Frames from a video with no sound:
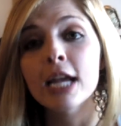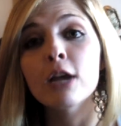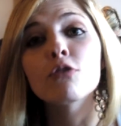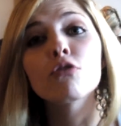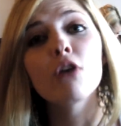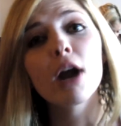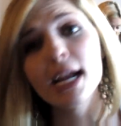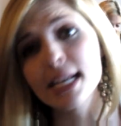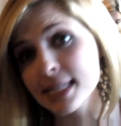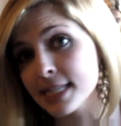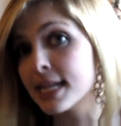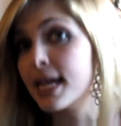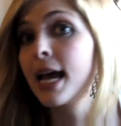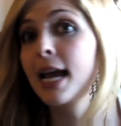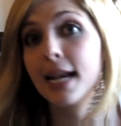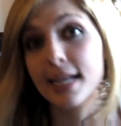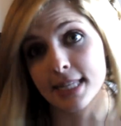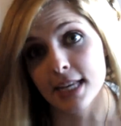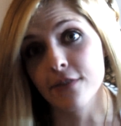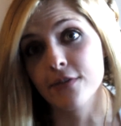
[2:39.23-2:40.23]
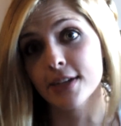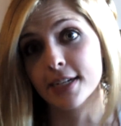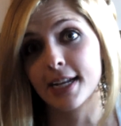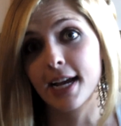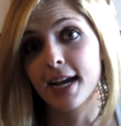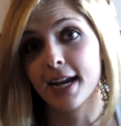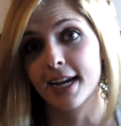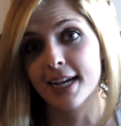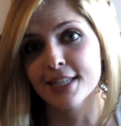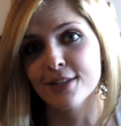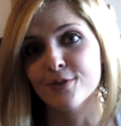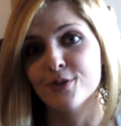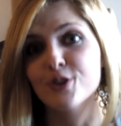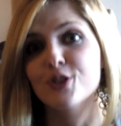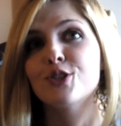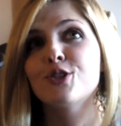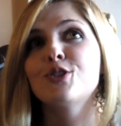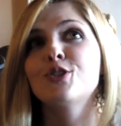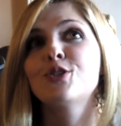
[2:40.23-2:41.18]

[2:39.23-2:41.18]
Ate rice and eggs every day because I was